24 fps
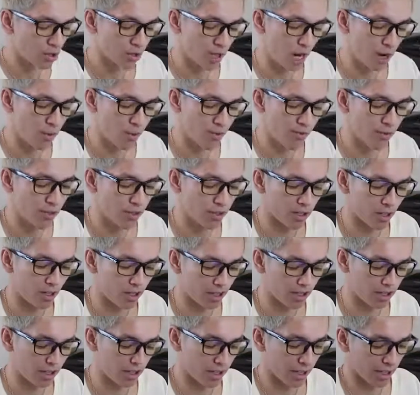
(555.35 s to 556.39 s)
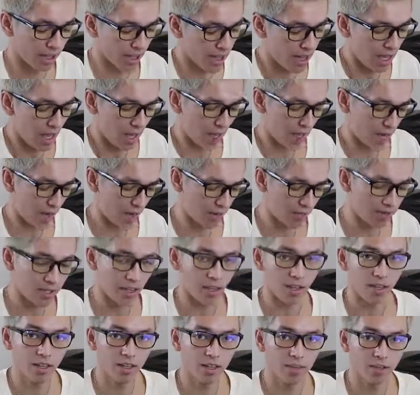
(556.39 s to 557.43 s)
So I prefer to honestly, like, if I have
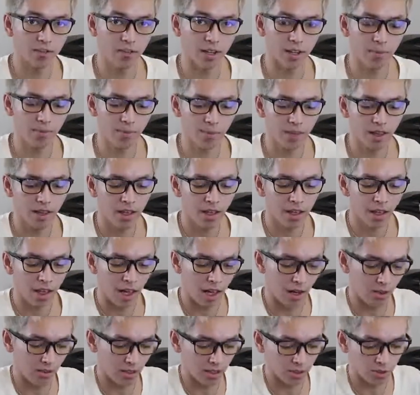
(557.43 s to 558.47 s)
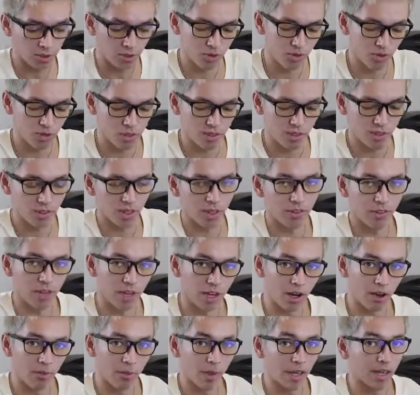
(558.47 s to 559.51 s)
10, right, I'll let those run, and
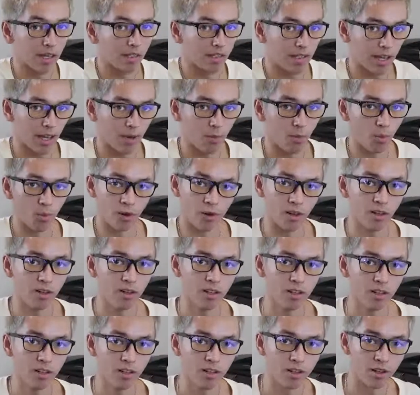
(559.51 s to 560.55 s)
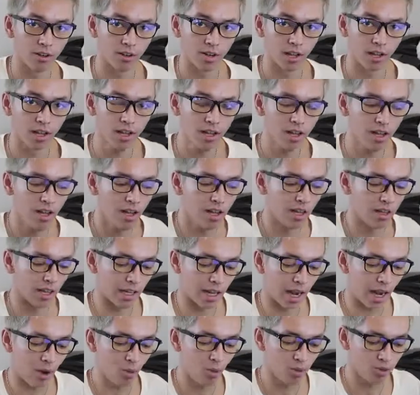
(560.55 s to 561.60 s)
then I'll make 10 more, okay?
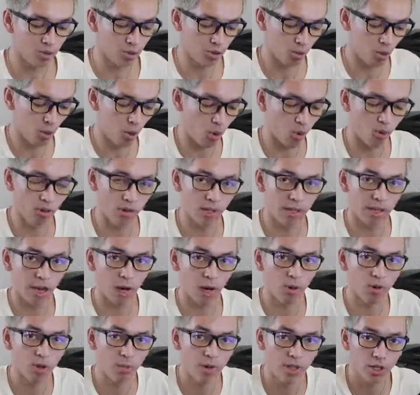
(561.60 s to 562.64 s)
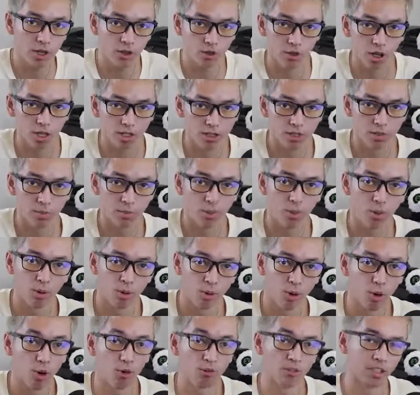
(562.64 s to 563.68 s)
Like I want to be across the
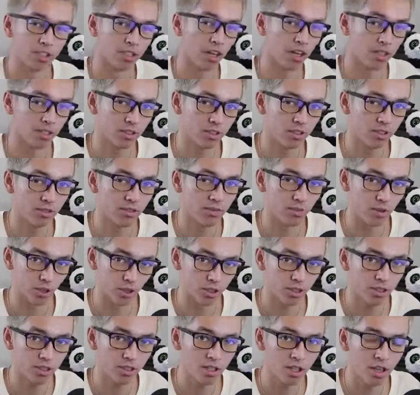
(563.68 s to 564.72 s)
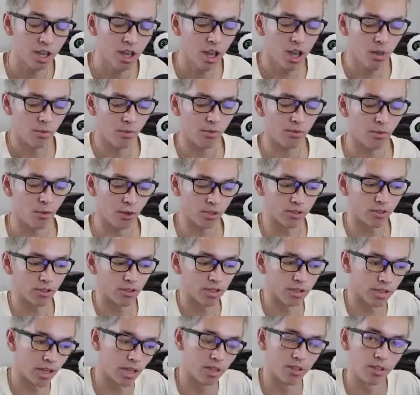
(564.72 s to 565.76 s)
board horizontally first before I
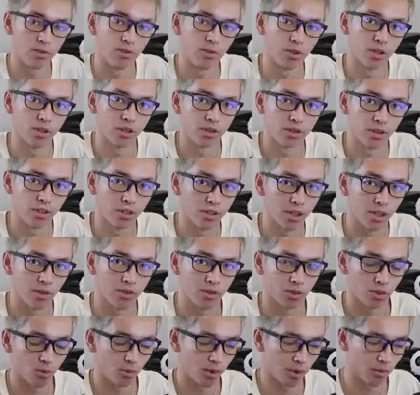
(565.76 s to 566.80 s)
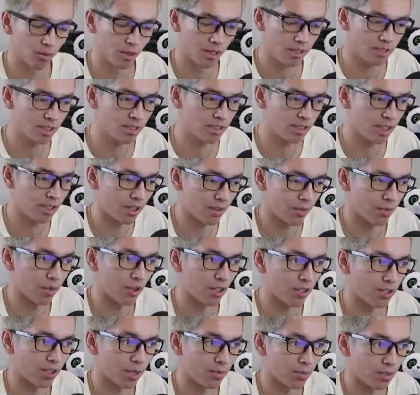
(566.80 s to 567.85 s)
start scaling vertically, okay? So when I say scaling
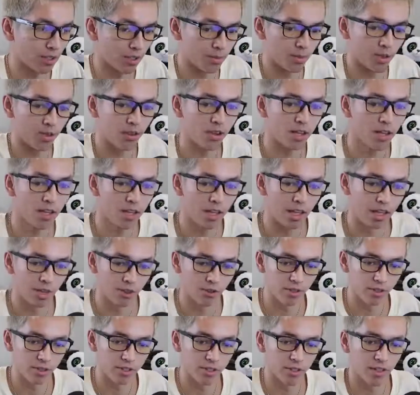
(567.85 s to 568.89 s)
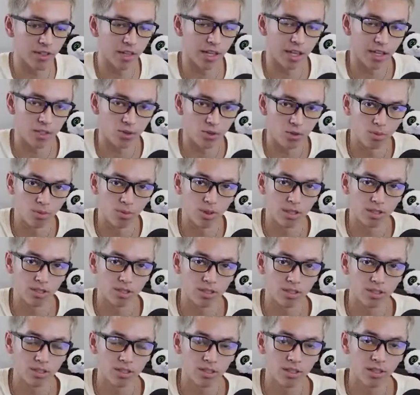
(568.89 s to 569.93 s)
vertically, I'm talking about increasing the actual
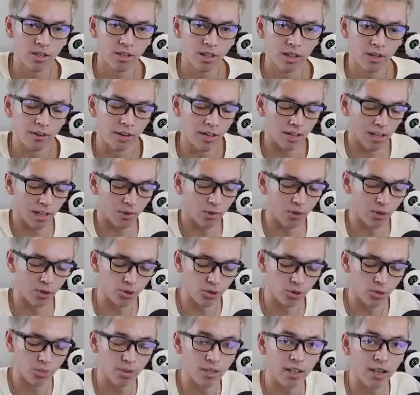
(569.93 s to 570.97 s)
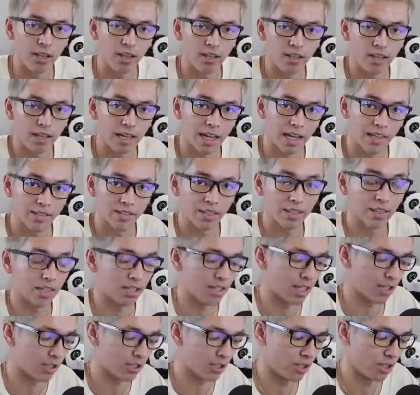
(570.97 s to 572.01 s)
budgets, right? Like where you duplicate an ad set
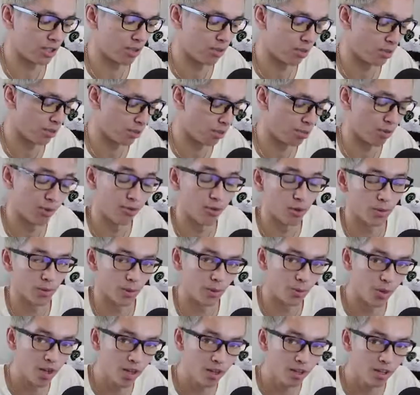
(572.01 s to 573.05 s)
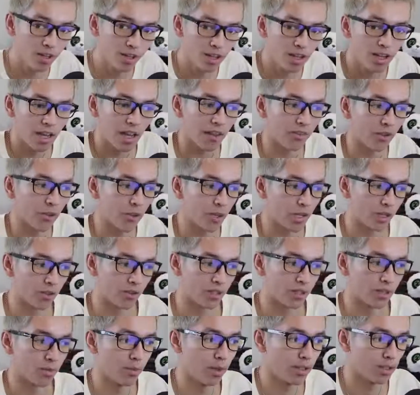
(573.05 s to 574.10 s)
that's actually performing well, and then you
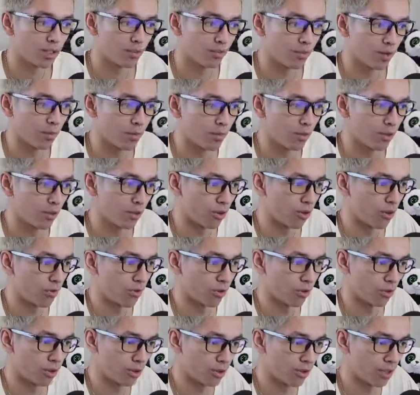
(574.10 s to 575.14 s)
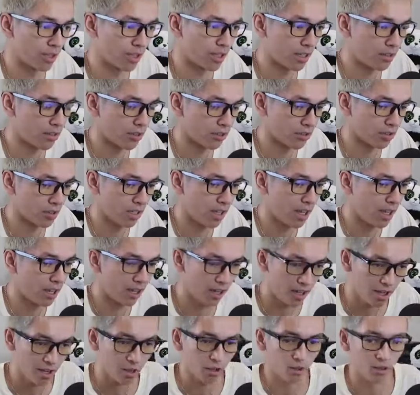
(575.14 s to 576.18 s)
increase the budget from, if you're only doing $10 a
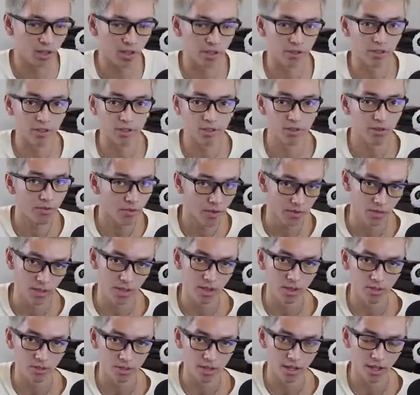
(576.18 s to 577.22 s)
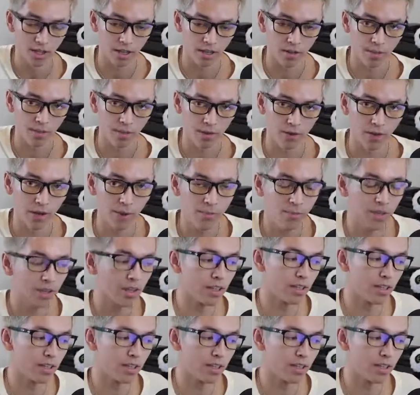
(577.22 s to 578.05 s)
day, you can increase it to $50 a day, okay?